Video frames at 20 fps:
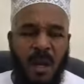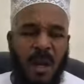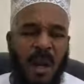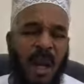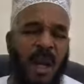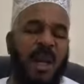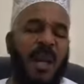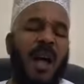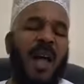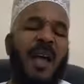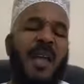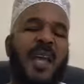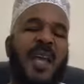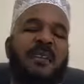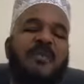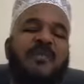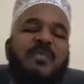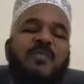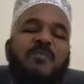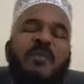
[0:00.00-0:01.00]
Allah
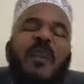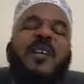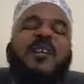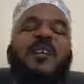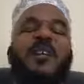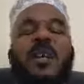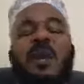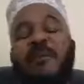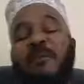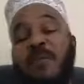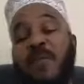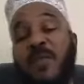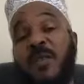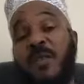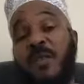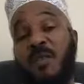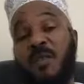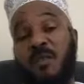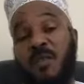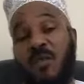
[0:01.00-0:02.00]
gave special
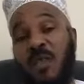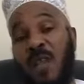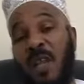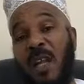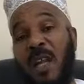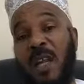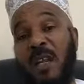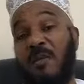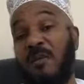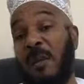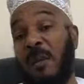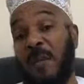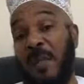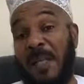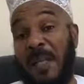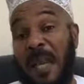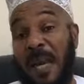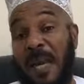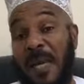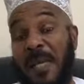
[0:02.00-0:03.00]
emphasis to Salah in
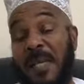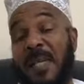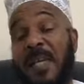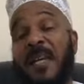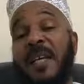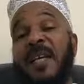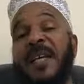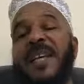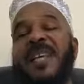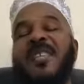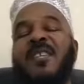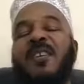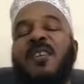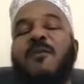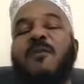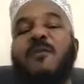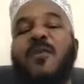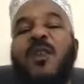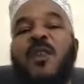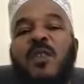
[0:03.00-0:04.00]
Ramadan. It's the
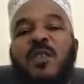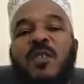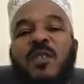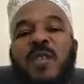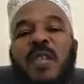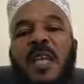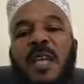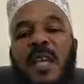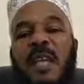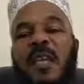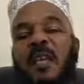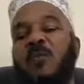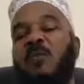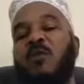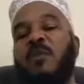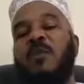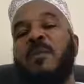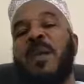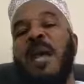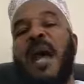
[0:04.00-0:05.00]
first thing that
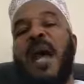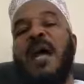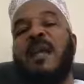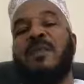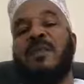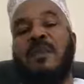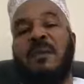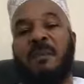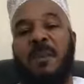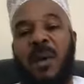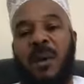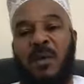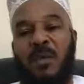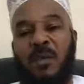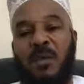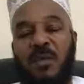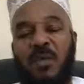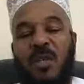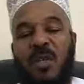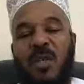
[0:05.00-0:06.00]
will be asked
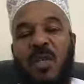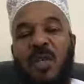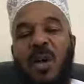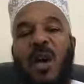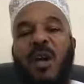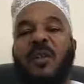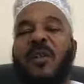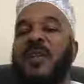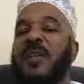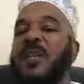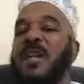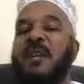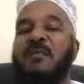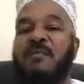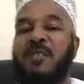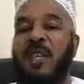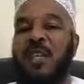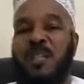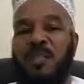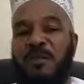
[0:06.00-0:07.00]
about on the Day of
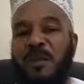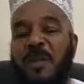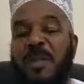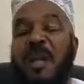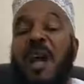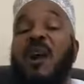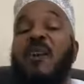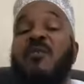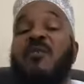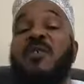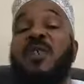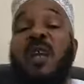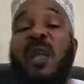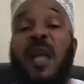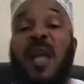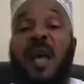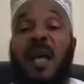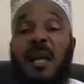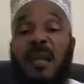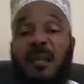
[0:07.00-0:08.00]
Judgment. Our
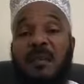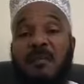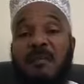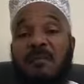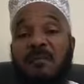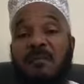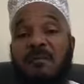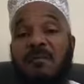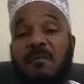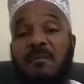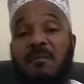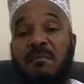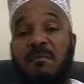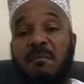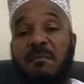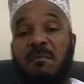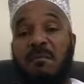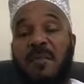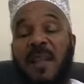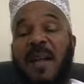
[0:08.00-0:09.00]
Salah.
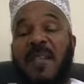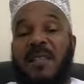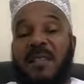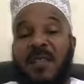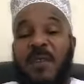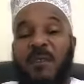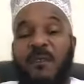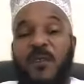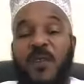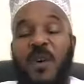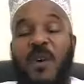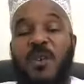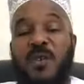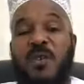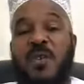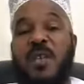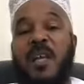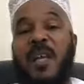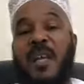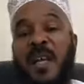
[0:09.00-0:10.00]
That's the
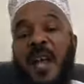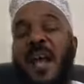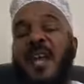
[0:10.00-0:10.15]
first thing.